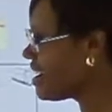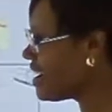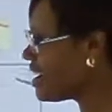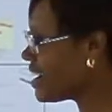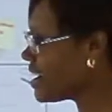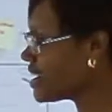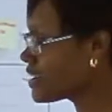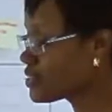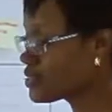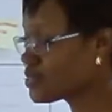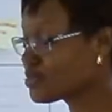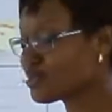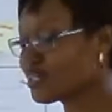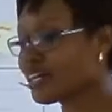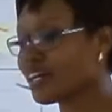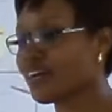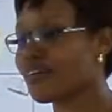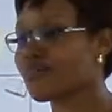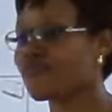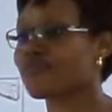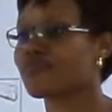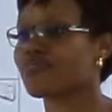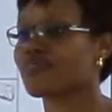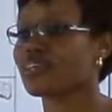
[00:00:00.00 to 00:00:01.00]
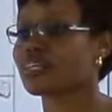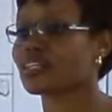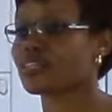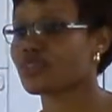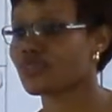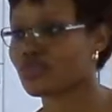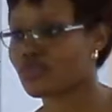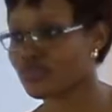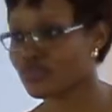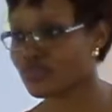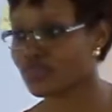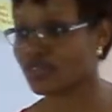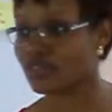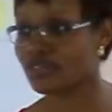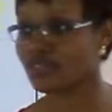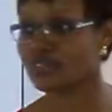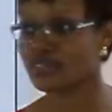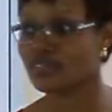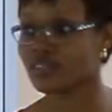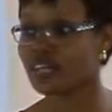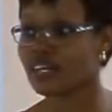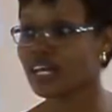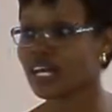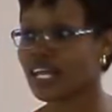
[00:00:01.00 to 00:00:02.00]
I told her, first of all,
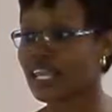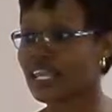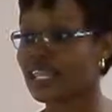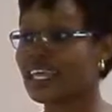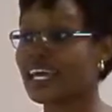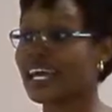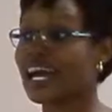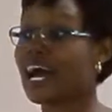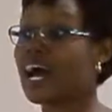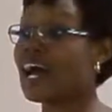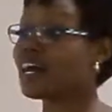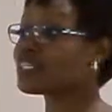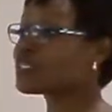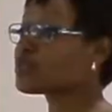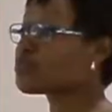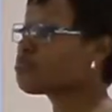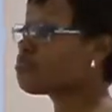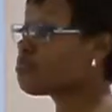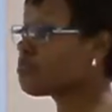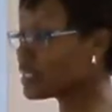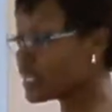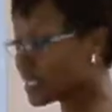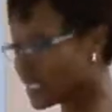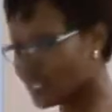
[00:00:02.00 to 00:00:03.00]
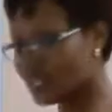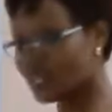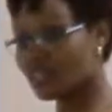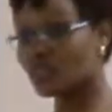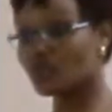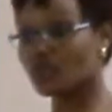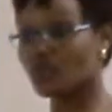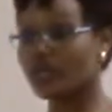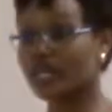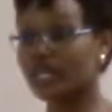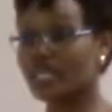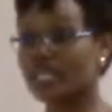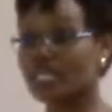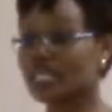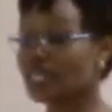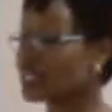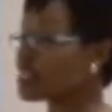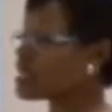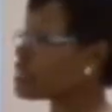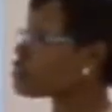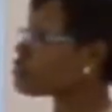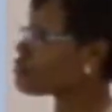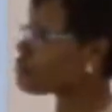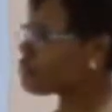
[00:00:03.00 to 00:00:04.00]
they are speaking Swahili that
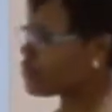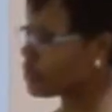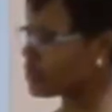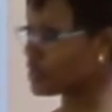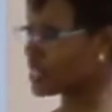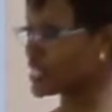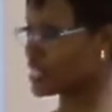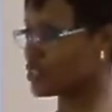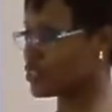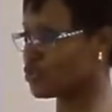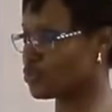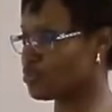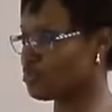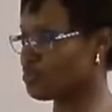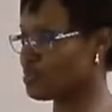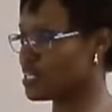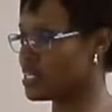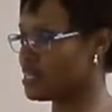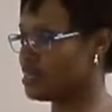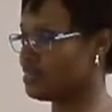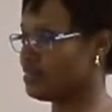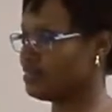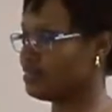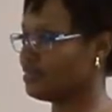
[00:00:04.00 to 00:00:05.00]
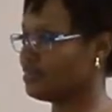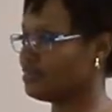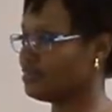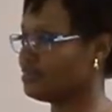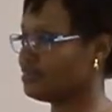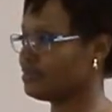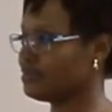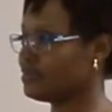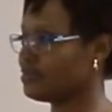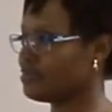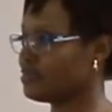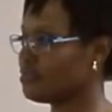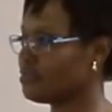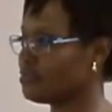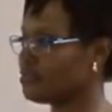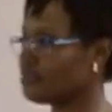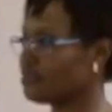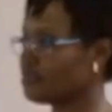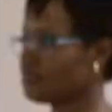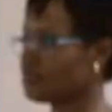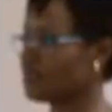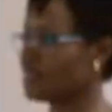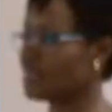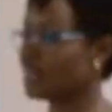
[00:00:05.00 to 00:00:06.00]
is foreign to me.
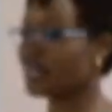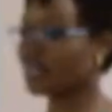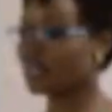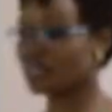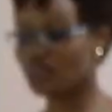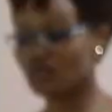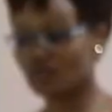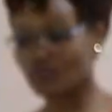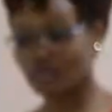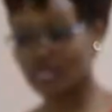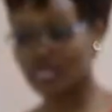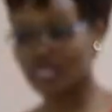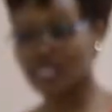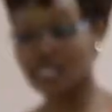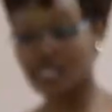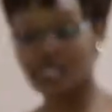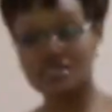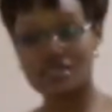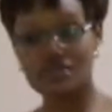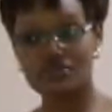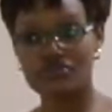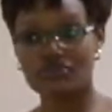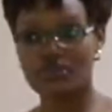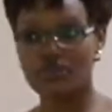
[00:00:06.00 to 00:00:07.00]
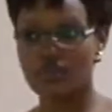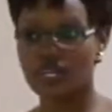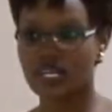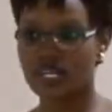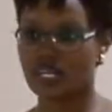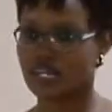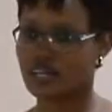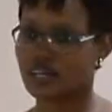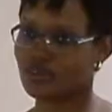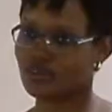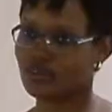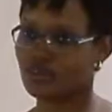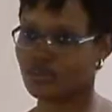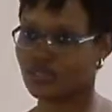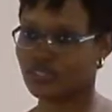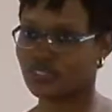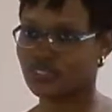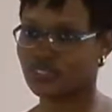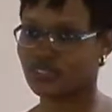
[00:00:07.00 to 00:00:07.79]
Their Kiswahili is a foreign language.